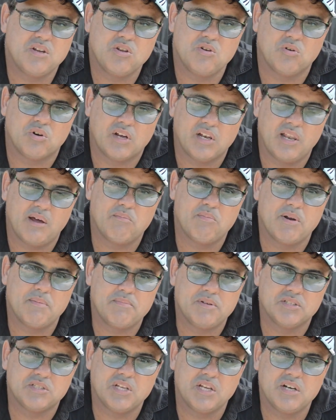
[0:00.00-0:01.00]
your club
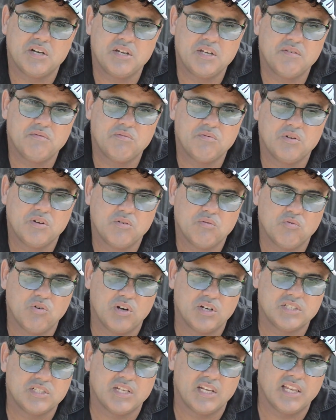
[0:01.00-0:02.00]
representative
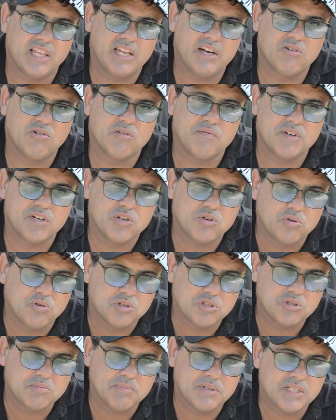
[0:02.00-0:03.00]
writes a letter of
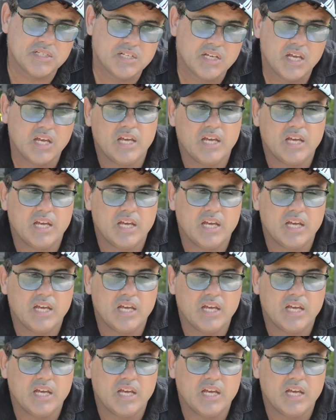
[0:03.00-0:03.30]
endorsement